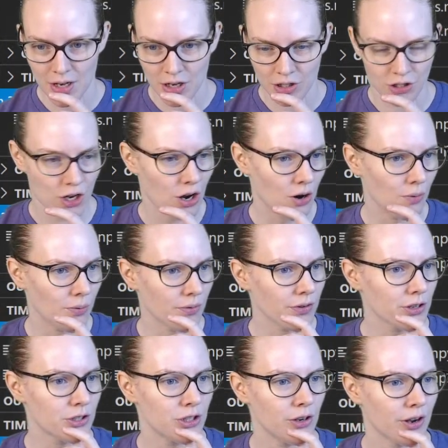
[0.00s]
So
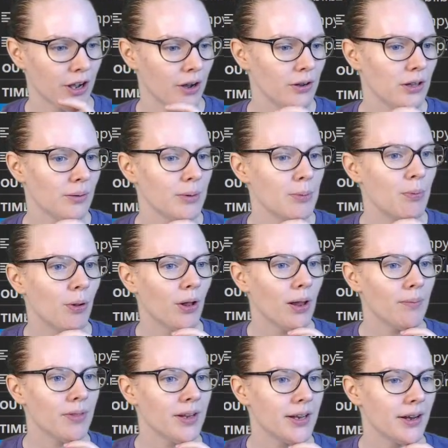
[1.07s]
reverse geocode, let me pull
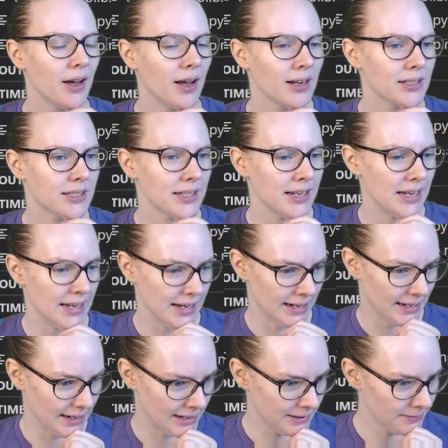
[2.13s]
up the docs
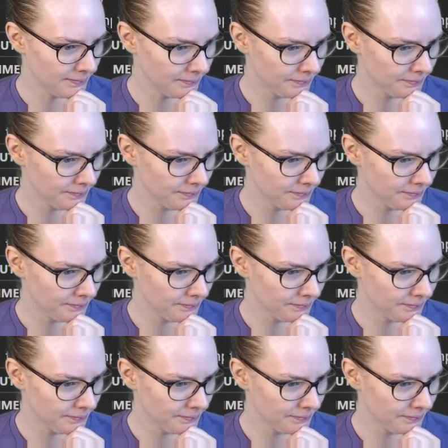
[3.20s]
again.